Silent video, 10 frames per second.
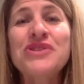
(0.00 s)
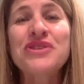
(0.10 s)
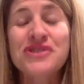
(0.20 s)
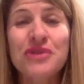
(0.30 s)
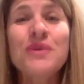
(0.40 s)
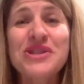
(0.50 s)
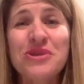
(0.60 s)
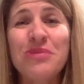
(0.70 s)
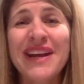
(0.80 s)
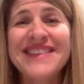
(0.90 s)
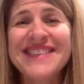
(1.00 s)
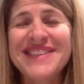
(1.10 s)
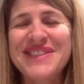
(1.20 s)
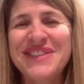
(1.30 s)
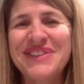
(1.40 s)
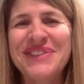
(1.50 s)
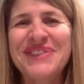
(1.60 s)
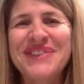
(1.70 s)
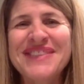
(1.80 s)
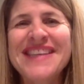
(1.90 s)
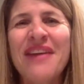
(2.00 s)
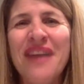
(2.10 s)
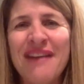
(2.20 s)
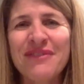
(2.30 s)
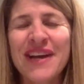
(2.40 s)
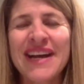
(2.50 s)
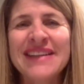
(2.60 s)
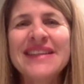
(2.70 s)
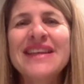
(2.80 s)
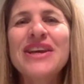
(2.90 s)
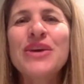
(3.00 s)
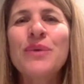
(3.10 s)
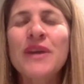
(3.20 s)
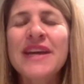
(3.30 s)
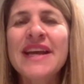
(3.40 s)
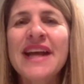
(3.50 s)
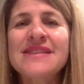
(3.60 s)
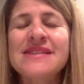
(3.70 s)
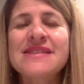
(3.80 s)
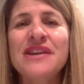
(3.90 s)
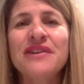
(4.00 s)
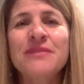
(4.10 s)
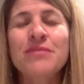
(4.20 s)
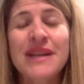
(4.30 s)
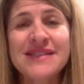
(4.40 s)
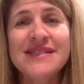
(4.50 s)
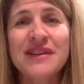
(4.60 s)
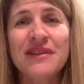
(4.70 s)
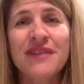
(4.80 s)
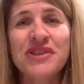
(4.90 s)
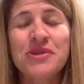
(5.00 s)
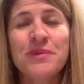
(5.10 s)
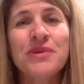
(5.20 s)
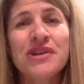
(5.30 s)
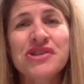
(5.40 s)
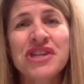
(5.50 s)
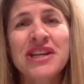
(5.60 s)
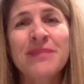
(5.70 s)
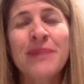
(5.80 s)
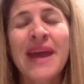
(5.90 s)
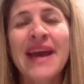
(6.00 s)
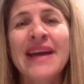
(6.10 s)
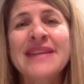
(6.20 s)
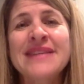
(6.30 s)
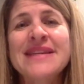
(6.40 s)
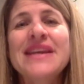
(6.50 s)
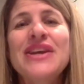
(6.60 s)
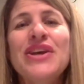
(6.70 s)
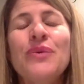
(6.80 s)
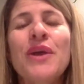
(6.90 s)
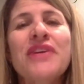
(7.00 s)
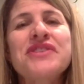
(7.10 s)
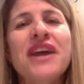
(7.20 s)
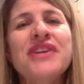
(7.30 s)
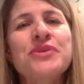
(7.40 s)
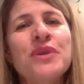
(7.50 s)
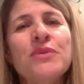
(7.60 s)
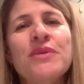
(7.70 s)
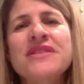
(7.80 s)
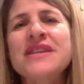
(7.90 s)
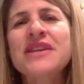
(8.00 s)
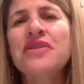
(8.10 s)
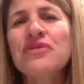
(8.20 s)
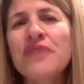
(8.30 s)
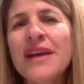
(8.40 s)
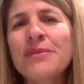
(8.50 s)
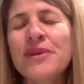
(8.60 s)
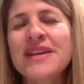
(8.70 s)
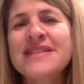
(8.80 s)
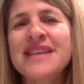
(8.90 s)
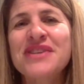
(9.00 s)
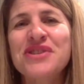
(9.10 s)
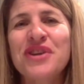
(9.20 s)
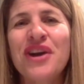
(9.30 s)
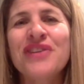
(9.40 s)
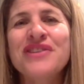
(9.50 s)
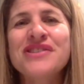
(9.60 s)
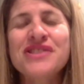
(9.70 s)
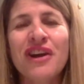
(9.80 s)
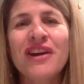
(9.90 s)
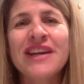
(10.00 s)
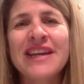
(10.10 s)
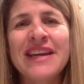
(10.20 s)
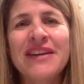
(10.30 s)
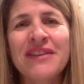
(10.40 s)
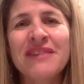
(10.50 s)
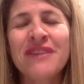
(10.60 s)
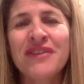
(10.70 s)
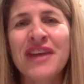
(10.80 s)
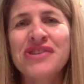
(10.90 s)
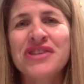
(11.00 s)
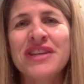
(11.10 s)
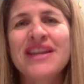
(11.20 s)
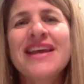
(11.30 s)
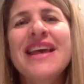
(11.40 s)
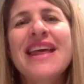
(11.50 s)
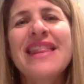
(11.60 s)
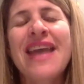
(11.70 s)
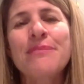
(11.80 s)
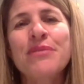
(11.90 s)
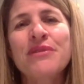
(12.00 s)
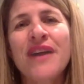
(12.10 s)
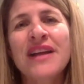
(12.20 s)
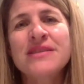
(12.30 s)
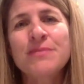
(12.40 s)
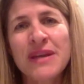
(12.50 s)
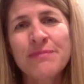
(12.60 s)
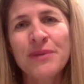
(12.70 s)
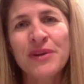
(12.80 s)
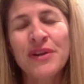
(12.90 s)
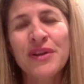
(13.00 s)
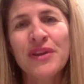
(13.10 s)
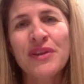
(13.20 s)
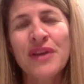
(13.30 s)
Sir Richard Branson to South Africa, where he has a center, Branson Center of Entrepreneurship, and we also got to work with this incredible organization called the Starkey Hearing Foundation that provides people